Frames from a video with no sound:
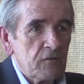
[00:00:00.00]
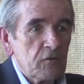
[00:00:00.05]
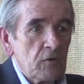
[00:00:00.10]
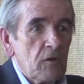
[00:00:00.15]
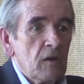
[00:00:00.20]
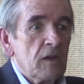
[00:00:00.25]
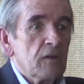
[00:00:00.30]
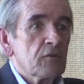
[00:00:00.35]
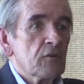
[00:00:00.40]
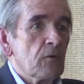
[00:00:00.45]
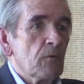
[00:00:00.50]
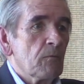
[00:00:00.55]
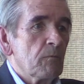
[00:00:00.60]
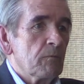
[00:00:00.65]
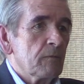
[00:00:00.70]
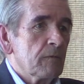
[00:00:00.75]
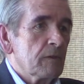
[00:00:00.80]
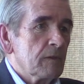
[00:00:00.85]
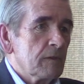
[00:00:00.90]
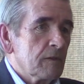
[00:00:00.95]
So
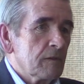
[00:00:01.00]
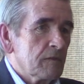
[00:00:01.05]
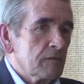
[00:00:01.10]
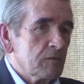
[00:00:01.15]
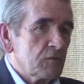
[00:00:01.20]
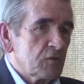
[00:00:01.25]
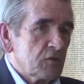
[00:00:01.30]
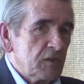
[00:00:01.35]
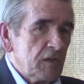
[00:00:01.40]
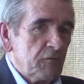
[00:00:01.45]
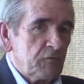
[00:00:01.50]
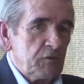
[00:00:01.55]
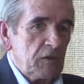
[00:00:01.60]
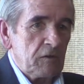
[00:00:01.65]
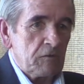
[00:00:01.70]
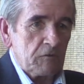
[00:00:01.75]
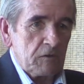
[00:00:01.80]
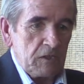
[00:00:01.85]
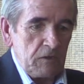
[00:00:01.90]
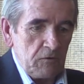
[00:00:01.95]

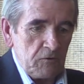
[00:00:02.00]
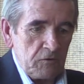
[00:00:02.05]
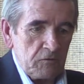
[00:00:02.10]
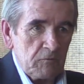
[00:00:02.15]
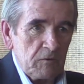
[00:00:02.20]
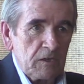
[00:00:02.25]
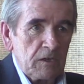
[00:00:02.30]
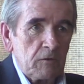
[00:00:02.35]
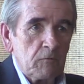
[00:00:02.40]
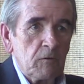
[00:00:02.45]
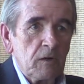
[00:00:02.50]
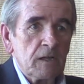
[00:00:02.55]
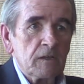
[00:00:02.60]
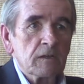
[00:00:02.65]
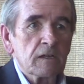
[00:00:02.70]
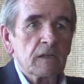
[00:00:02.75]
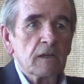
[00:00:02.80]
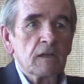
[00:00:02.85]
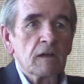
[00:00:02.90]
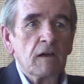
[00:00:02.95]
shifting gears really
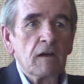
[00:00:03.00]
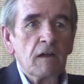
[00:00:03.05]
quickly,